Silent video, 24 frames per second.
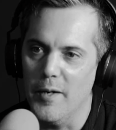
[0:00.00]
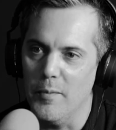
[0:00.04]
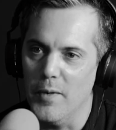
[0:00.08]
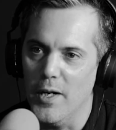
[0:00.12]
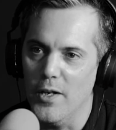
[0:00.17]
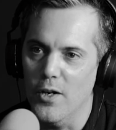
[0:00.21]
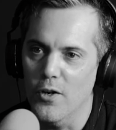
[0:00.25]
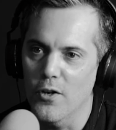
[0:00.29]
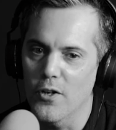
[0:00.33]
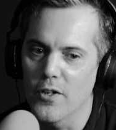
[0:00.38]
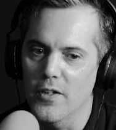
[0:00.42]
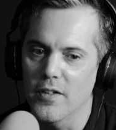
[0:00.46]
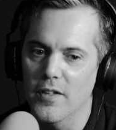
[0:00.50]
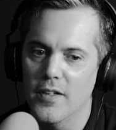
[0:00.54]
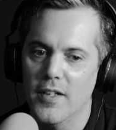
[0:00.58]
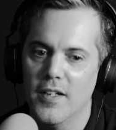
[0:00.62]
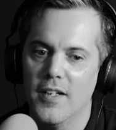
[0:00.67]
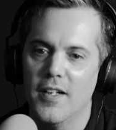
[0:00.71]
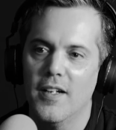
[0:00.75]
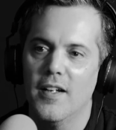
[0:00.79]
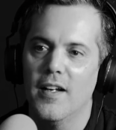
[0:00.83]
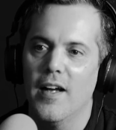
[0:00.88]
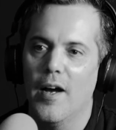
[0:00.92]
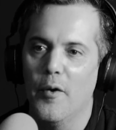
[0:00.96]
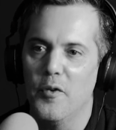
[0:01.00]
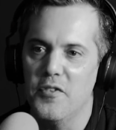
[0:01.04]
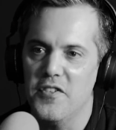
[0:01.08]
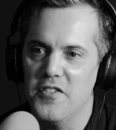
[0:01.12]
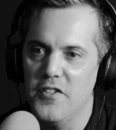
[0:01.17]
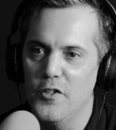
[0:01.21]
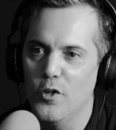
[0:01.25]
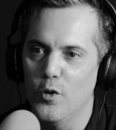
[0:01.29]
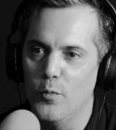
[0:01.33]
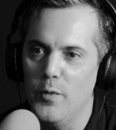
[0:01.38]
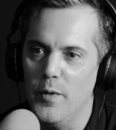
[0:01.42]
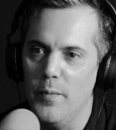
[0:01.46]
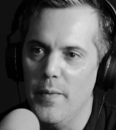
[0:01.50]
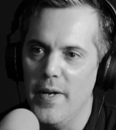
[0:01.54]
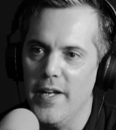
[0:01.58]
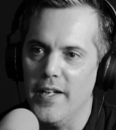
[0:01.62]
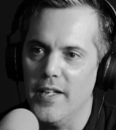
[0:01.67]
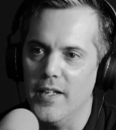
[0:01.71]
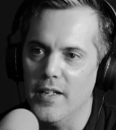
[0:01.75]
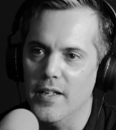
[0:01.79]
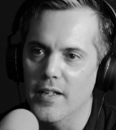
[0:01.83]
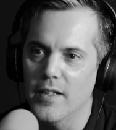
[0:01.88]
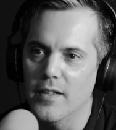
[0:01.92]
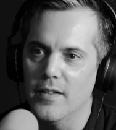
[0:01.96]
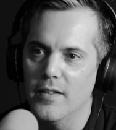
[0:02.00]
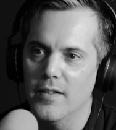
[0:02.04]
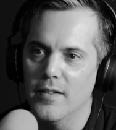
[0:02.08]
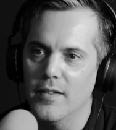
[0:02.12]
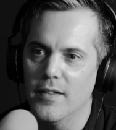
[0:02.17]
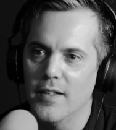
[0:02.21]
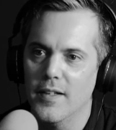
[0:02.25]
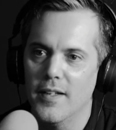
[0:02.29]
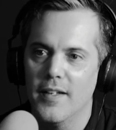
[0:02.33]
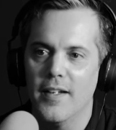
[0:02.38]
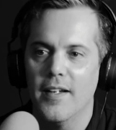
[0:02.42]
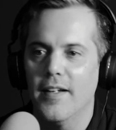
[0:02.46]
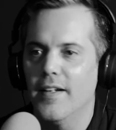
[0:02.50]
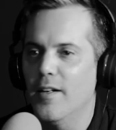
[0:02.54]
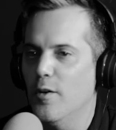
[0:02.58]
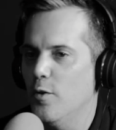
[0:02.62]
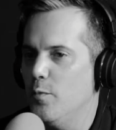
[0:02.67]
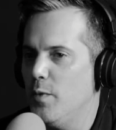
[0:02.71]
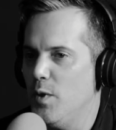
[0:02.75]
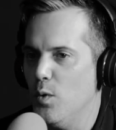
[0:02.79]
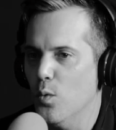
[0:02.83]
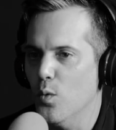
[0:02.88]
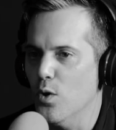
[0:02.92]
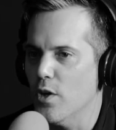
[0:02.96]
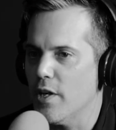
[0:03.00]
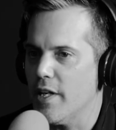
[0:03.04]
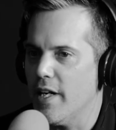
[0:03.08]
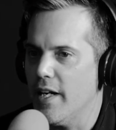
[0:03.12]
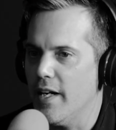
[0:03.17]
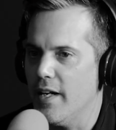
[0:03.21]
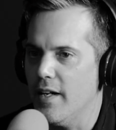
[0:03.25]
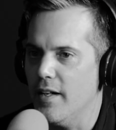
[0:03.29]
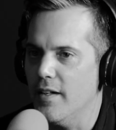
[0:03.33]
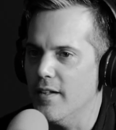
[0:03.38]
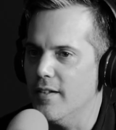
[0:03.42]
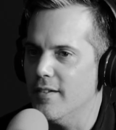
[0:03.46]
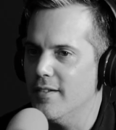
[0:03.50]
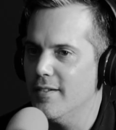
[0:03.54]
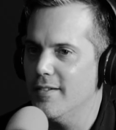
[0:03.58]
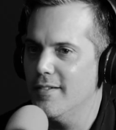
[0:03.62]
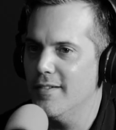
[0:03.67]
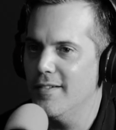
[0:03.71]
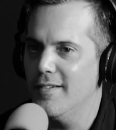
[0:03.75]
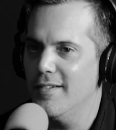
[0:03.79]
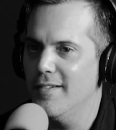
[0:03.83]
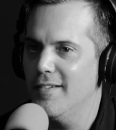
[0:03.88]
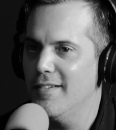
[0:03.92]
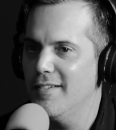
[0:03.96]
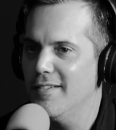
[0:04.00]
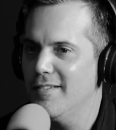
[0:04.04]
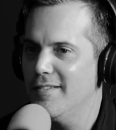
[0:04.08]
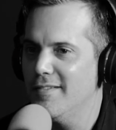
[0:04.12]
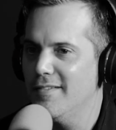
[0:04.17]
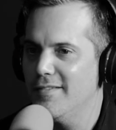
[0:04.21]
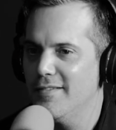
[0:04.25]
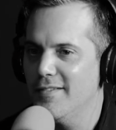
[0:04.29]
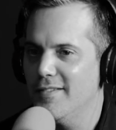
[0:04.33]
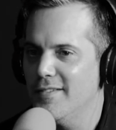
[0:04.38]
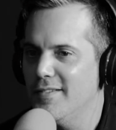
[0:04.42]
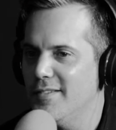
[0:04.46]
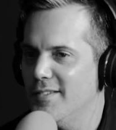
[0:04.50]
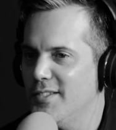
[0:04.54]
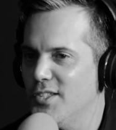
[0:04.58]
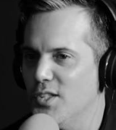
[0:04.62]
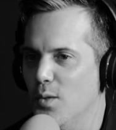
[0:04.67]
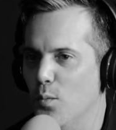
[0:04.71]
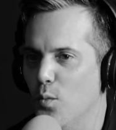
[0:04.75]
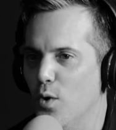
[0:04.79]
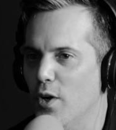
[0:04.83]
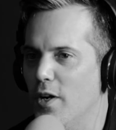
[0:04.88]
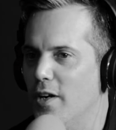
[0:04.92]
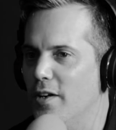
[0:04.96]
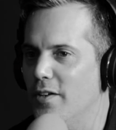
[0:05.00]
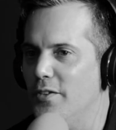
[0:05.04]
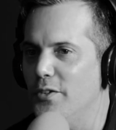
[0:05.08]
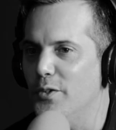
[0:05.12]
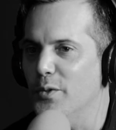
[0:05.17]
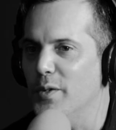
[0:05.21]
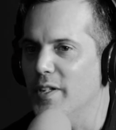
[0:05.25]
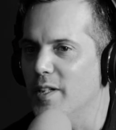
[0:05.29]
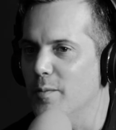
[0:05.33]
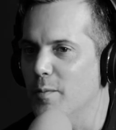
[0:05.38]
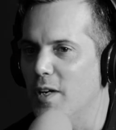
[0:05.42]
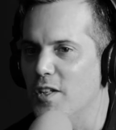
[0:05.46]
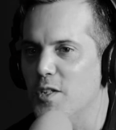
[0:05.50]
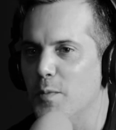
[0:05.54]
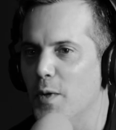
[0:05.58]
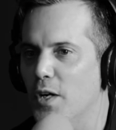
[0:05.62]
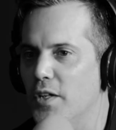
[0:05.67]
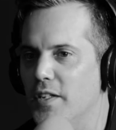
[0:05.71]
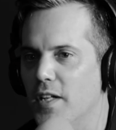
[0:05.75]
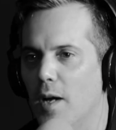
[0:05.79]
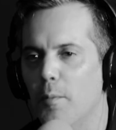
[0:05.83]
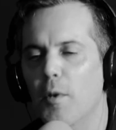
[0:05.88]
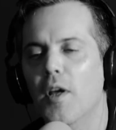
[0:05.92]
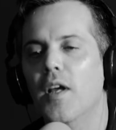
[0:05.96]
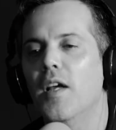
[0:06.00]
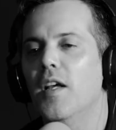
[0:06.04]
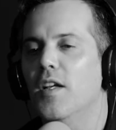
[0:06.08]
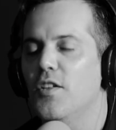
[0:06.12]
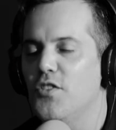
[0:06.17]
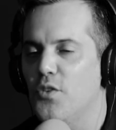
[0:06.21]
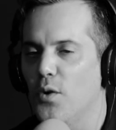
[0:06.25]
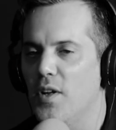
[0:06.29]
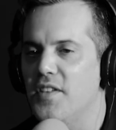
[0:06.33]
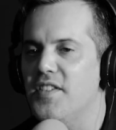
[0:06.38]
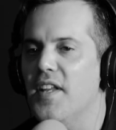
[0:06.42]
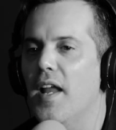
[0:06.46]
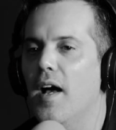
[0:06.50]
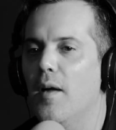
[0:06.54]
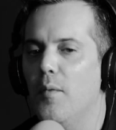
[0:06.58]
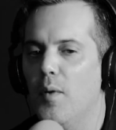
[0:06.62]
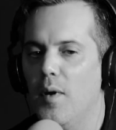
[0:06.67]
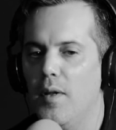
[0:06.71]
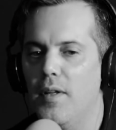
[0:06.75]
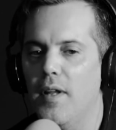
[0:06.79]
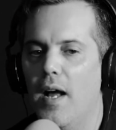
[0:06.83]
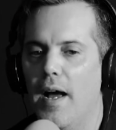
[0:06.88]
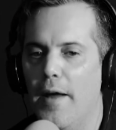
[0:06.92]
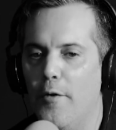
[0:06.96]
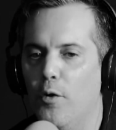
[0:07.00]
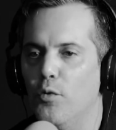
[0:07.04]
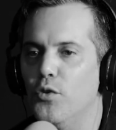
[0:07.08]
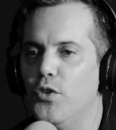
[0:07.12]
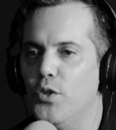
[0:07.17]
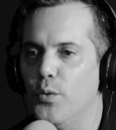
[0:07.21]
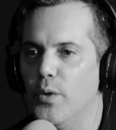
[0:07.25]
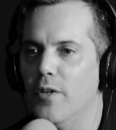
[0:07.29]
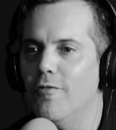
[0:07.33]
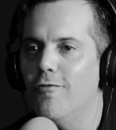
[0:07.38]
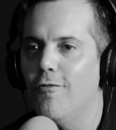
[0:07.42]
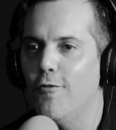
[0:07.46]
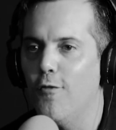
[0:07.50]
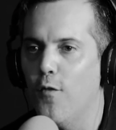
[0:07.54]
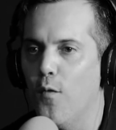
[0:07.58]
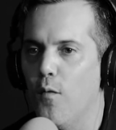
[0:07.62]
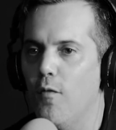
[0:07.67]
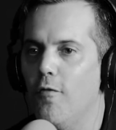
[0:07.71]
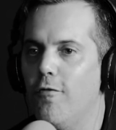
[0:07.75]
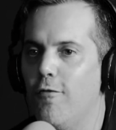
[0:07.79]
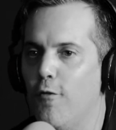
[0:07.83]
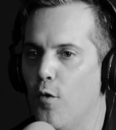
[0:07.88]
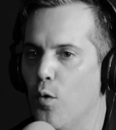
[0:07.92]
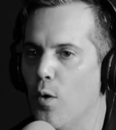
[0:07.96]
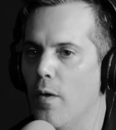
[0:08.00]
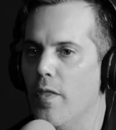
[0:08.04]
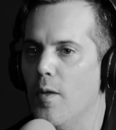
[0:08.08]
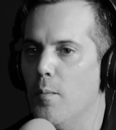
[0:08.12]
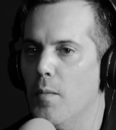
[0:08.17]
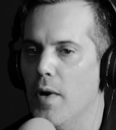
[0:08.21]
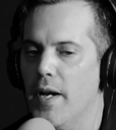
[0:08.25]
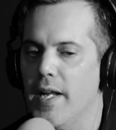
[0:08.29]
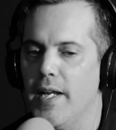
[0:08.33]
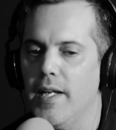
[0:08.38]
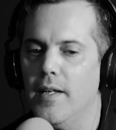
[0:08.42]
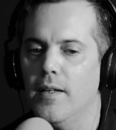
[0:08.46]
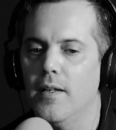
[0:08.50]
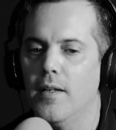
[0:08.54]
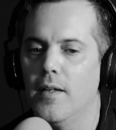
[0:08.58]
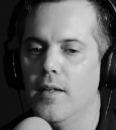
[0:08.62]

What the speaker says: my art, I would still be making it, and I would be working somewhere and doing it in my spare time. So it's not, I don't do it for the money,